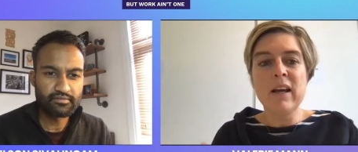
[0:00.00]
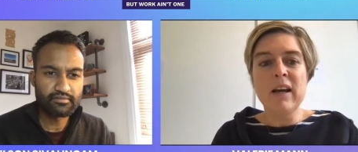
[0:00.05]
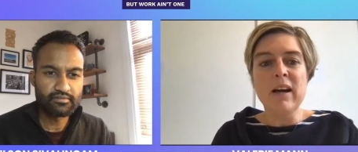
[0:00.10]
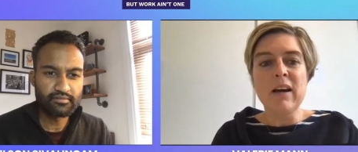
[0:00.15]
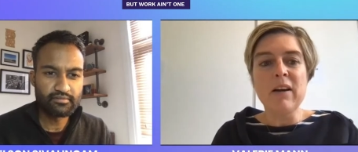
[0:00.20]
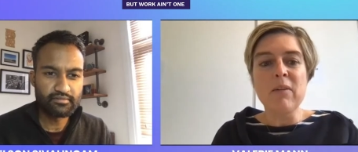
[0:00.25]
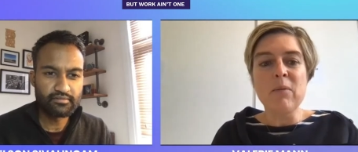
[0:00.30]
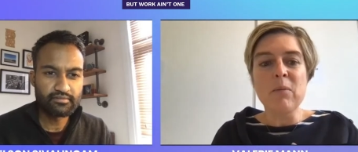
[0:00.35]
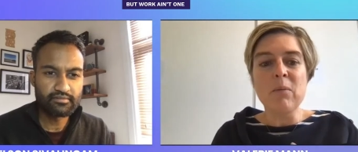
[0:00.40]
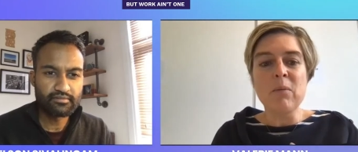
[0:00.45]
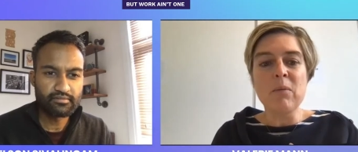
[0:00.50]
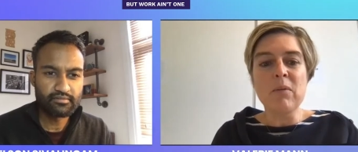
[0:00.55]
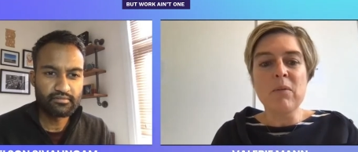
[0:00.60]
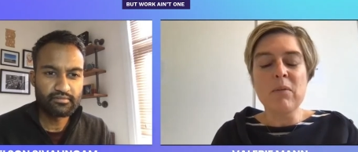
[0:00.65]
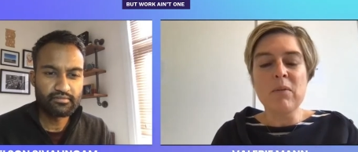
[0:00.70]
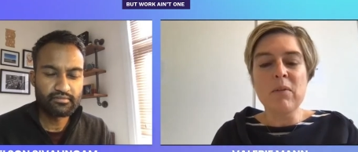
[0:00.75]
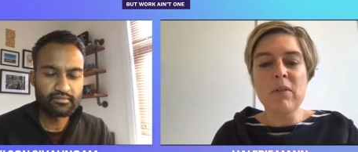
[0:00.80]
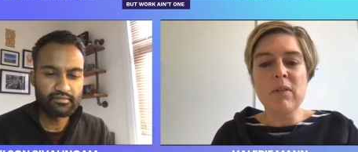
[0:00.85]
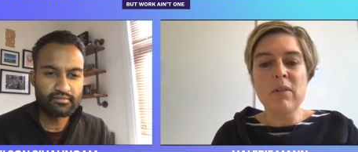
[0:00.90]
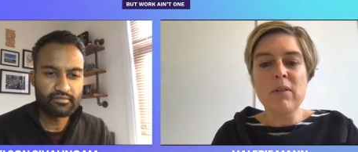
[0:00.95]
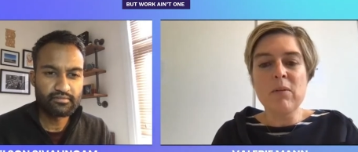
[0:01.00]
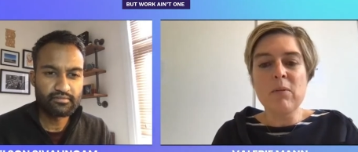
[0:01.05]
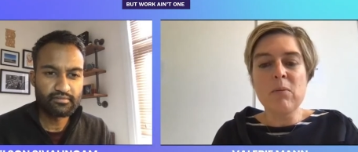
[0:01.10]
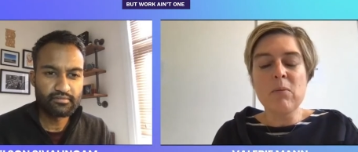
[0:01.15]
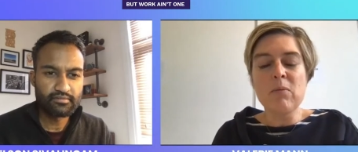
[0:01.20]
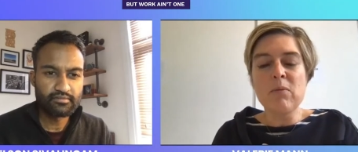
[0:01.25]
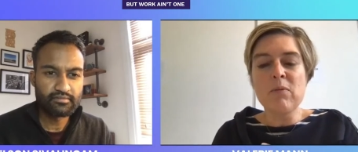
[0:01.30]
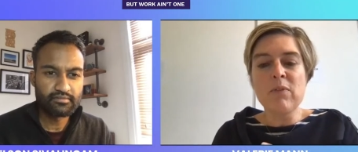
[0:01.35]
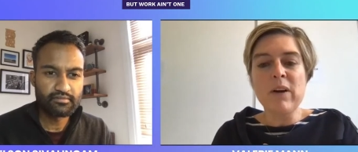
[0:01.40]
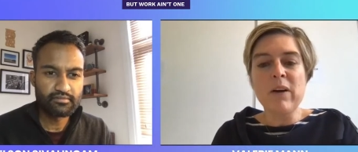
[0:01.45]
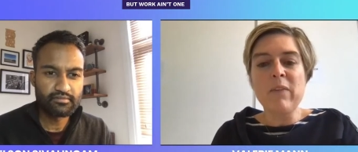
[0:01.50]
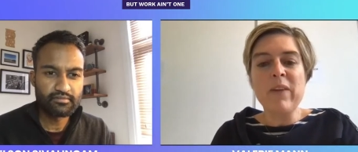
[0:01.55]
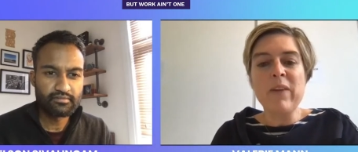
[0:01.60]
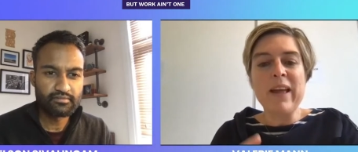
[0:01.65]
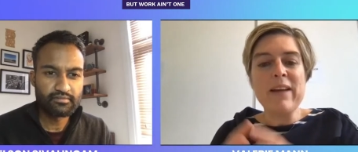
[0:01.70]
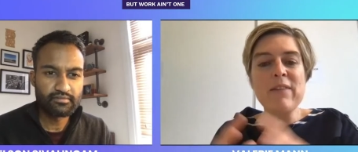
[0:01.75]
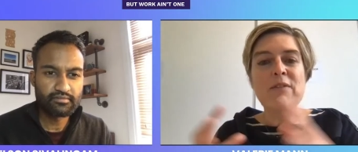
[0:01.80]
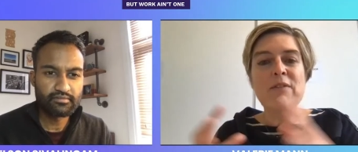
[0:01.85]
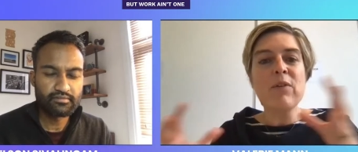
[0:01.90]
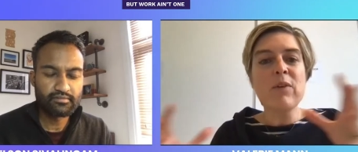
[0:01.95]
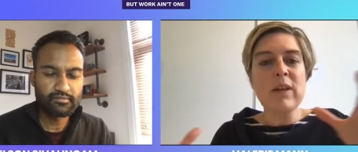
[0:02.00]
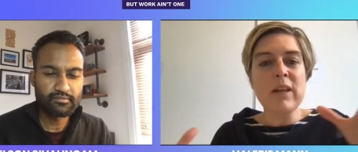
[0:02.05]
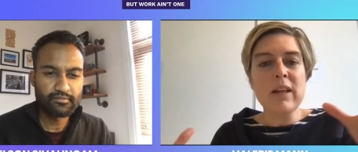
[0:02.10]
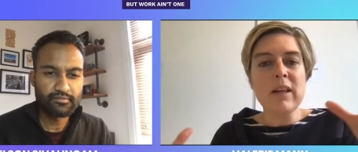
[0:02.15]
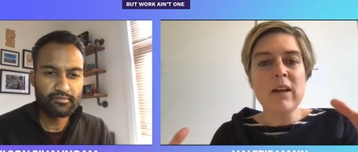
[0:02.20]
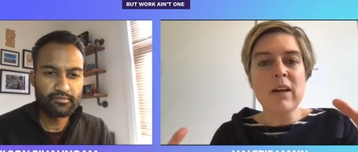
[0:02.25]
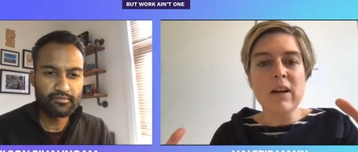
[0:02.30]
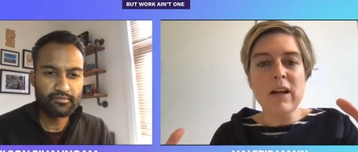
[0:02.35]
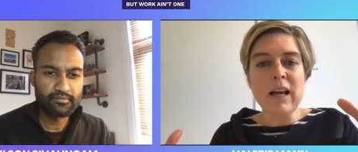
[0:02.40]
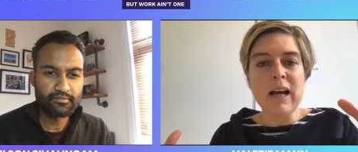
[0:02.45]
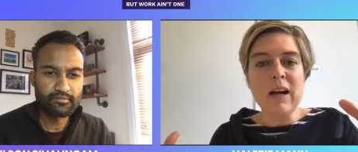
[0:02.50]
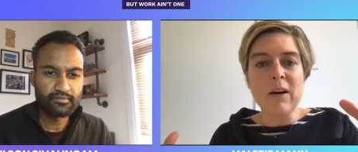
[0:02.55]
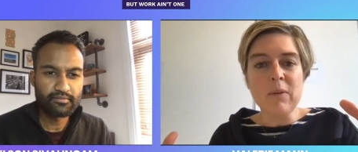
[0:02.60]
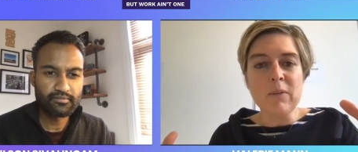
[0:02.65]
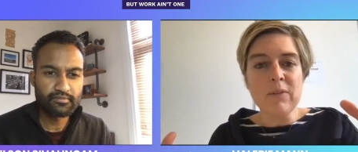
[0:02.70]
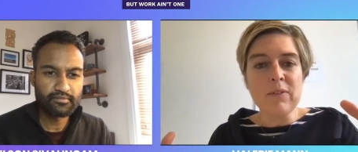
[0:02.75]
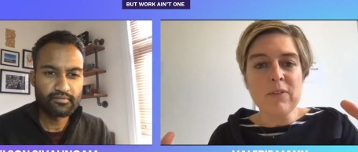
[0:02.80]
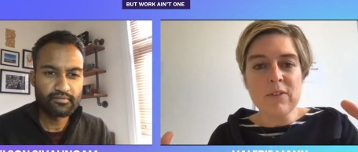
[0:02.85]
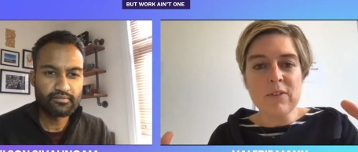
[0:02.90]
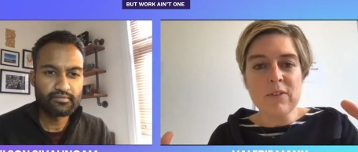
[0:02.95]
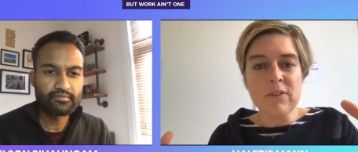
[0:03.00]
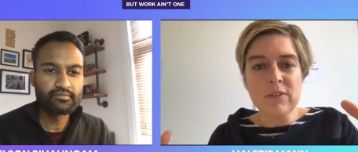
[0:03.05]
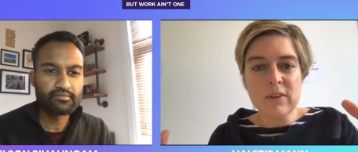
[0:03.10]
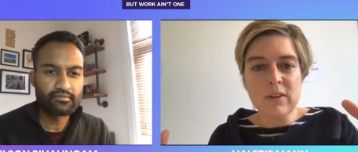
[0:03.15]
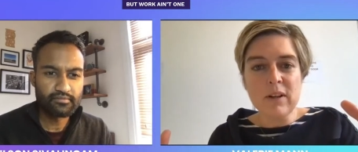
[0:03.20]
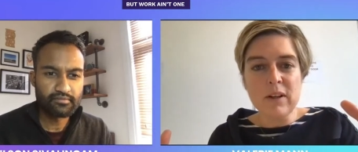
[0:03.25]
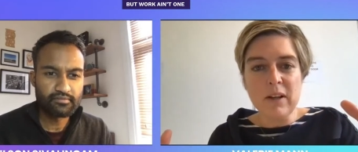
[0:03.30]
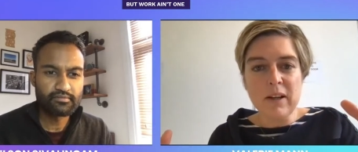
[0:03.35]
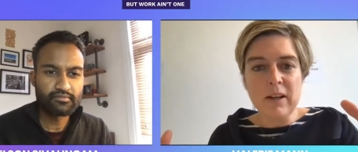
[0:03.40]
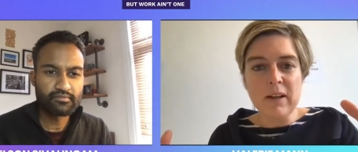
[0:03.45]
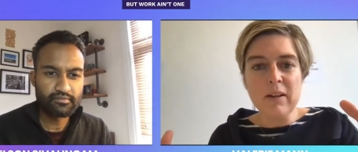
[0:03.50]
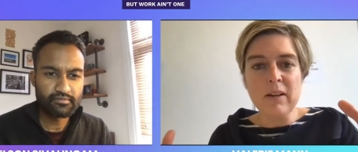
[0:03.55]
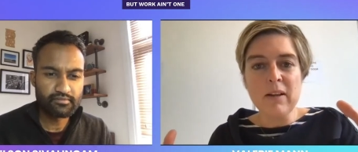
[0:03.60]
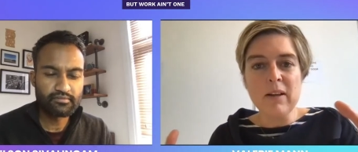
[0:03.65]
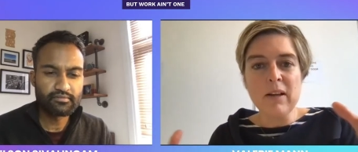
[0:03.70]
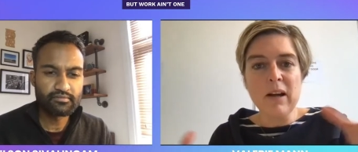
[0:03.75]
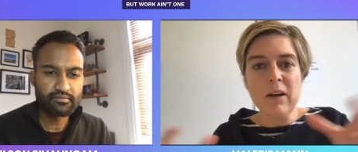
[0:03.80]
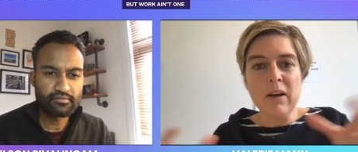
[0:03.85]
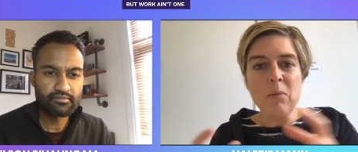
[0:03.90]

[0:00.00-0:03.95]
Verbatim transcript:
Speaker 1: on every account i i